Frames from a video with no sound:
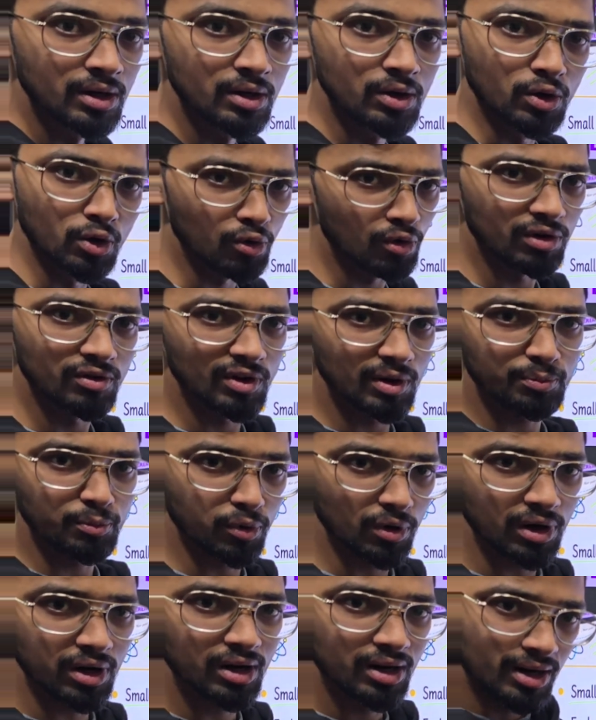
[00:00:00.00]
No one will
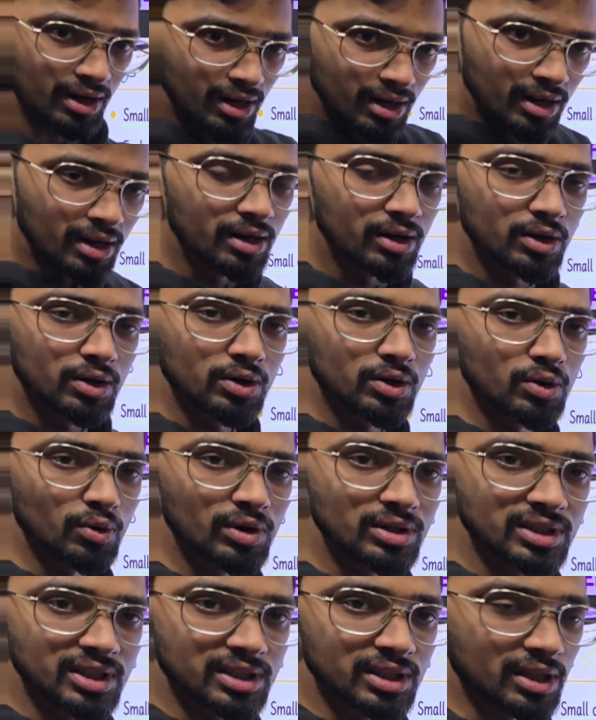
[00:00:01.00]
pull
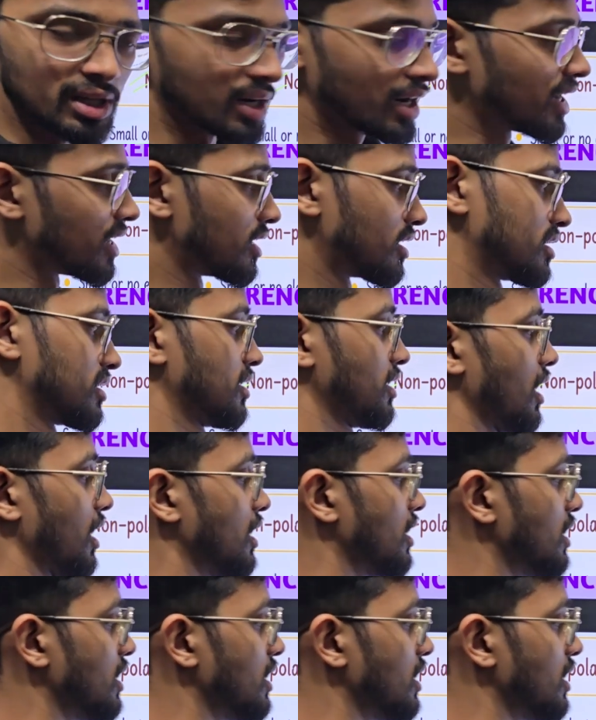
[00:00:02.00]
towards each other, right? Yeah.